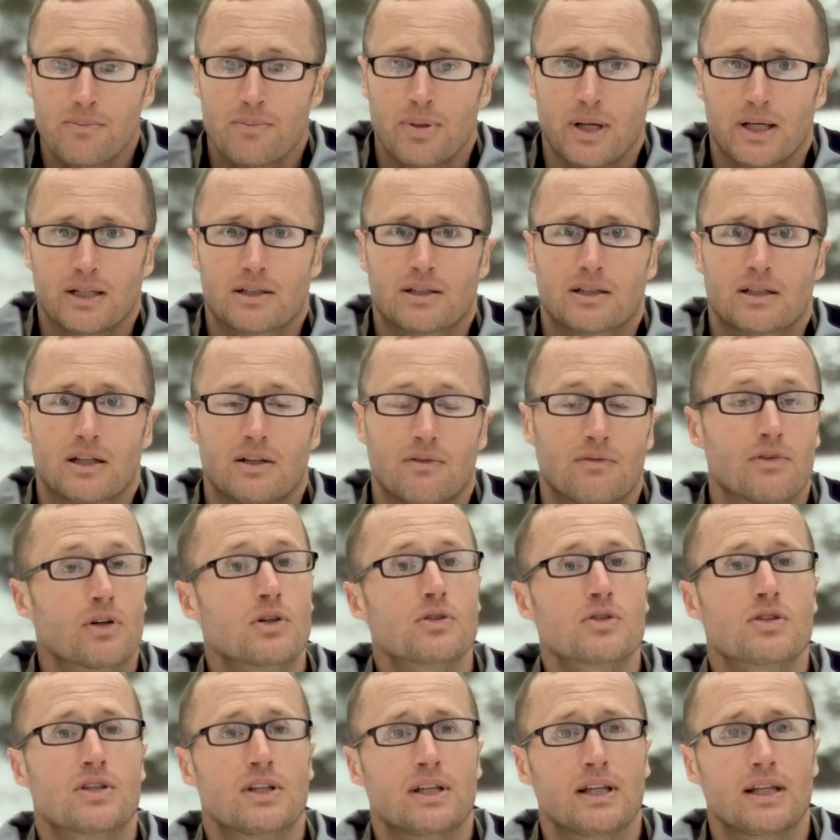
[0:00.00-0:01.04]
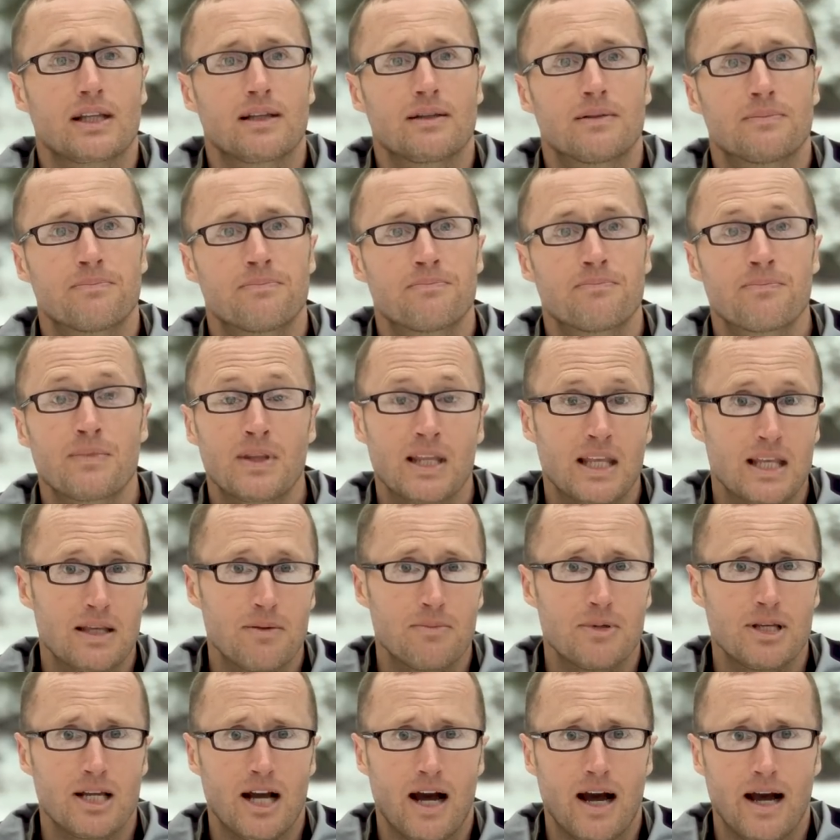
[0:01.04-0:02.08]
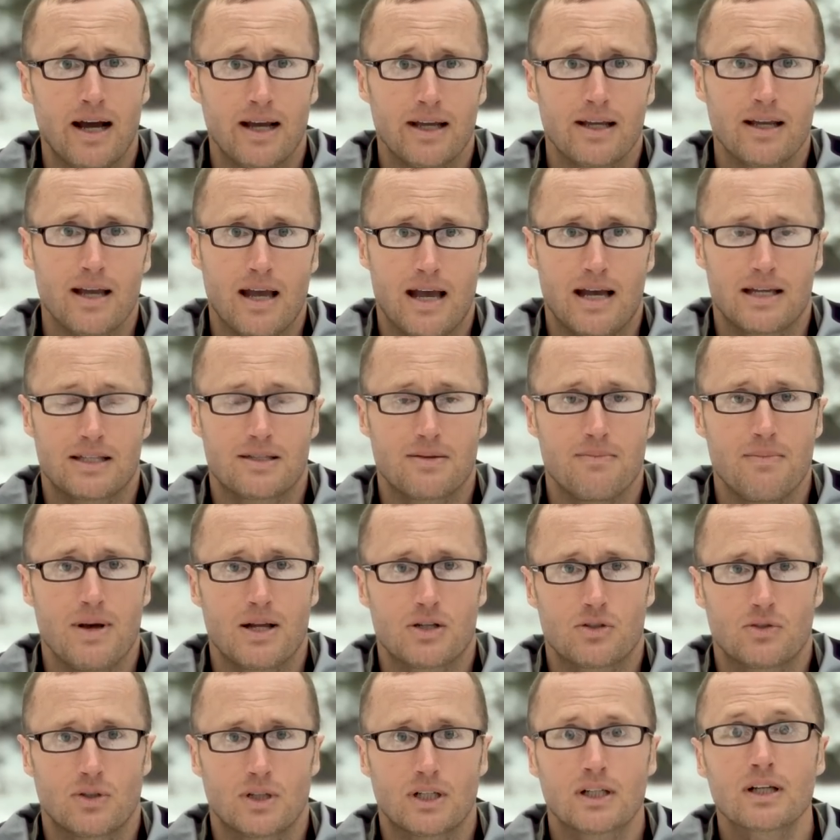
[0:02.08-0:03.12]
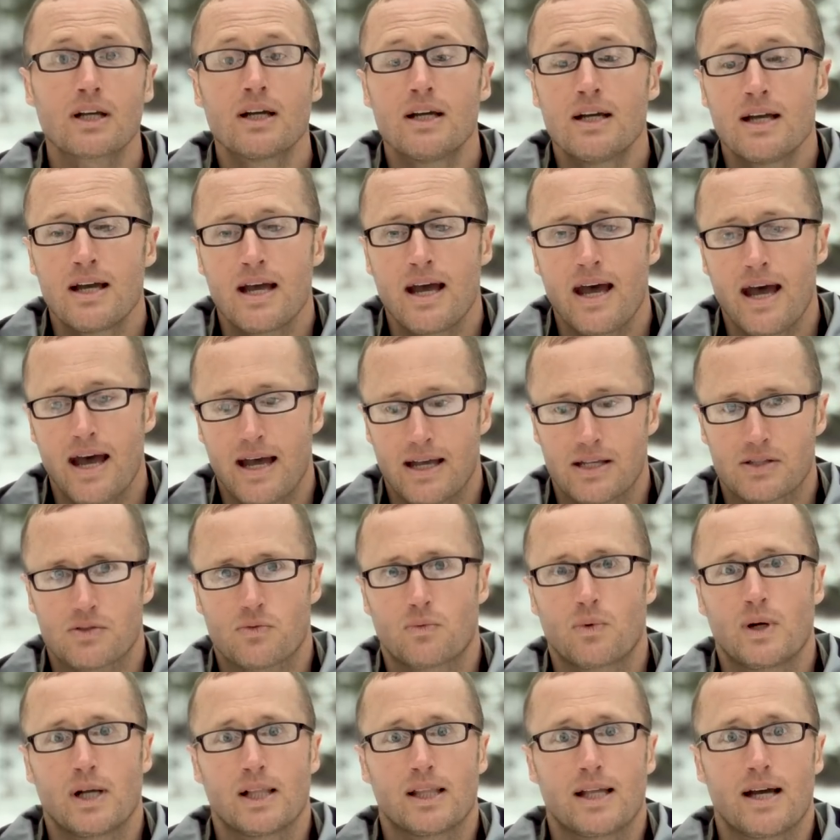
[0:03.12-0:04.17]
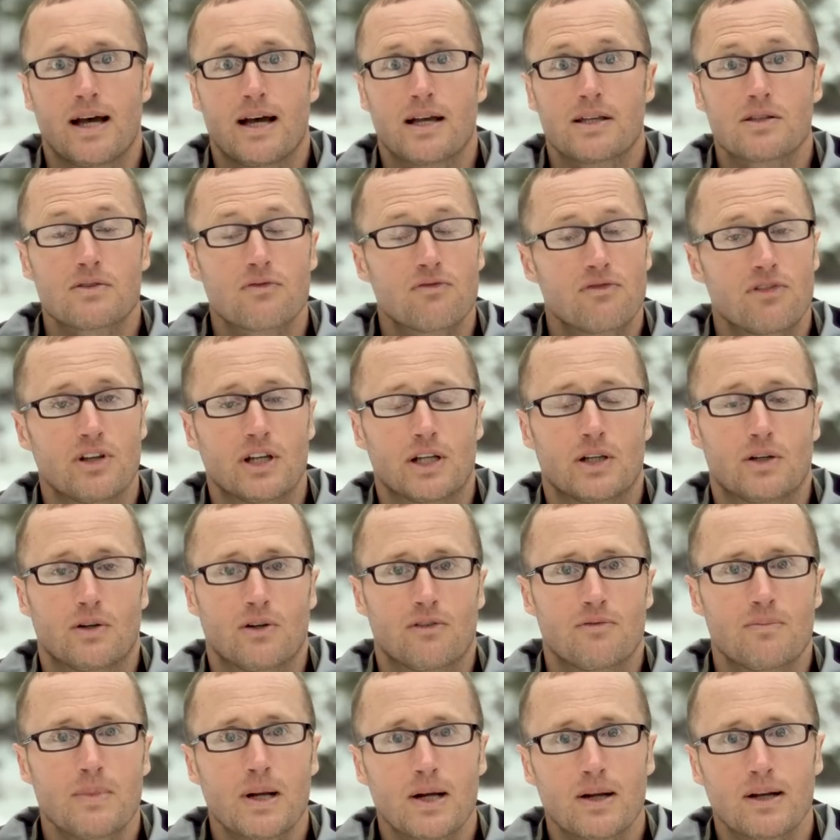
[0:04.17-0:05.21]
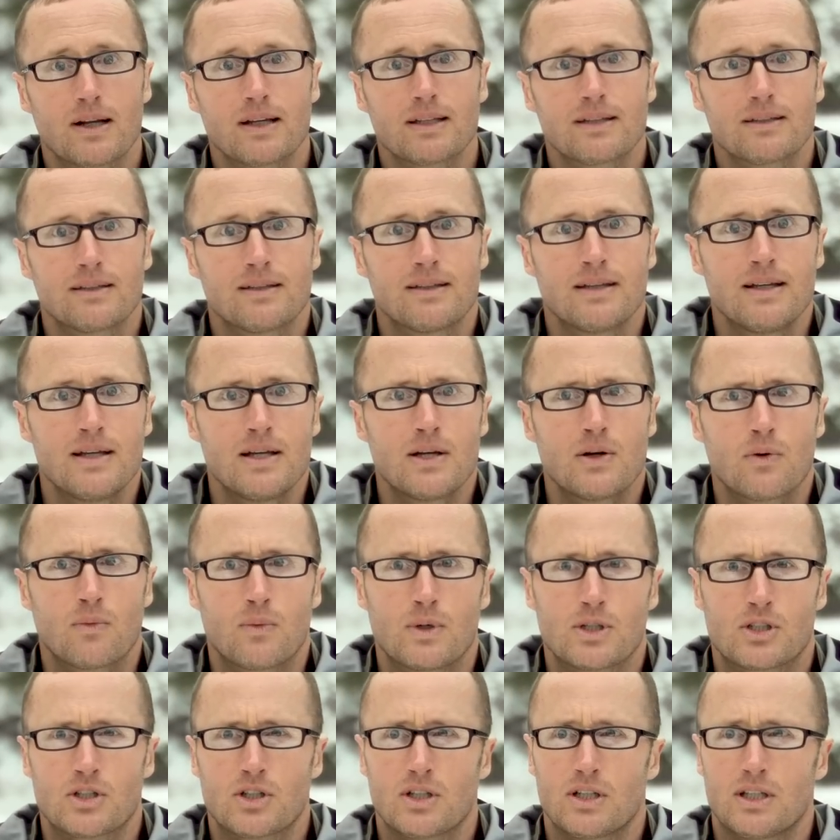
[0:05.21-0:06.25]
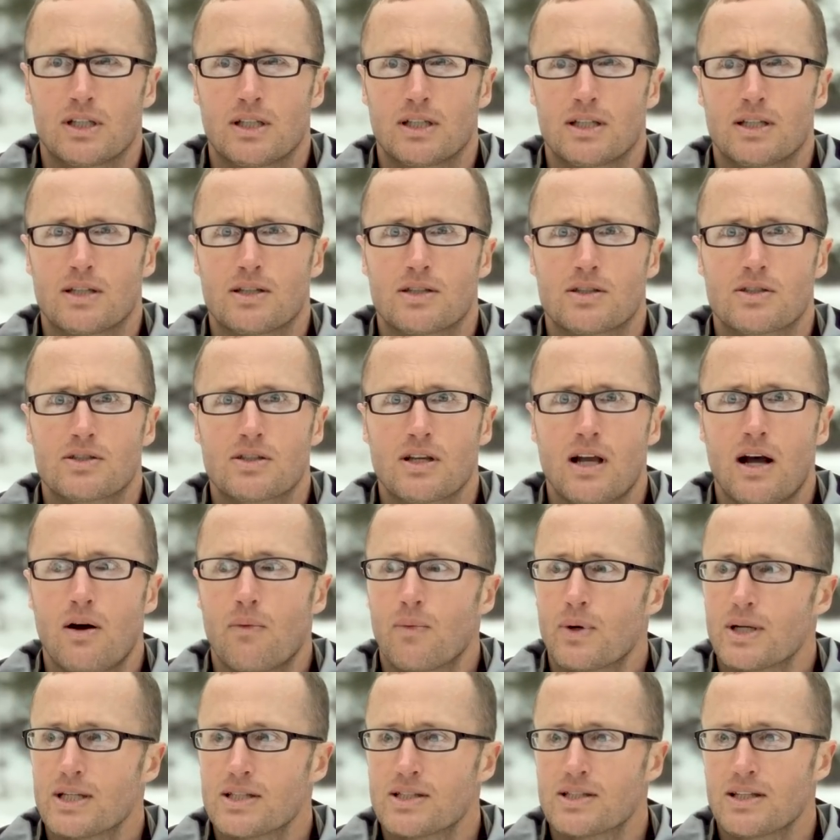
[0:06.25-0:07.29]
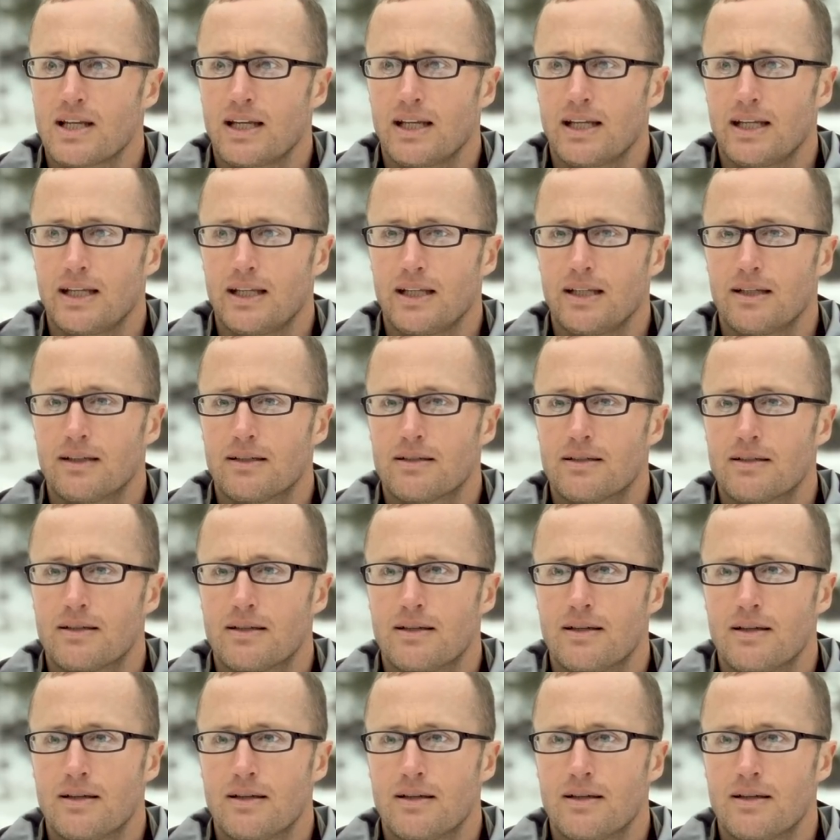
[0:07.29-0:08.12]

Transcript: But conversely, EBI as a metric, as well as figure of merit, which is, I want to say,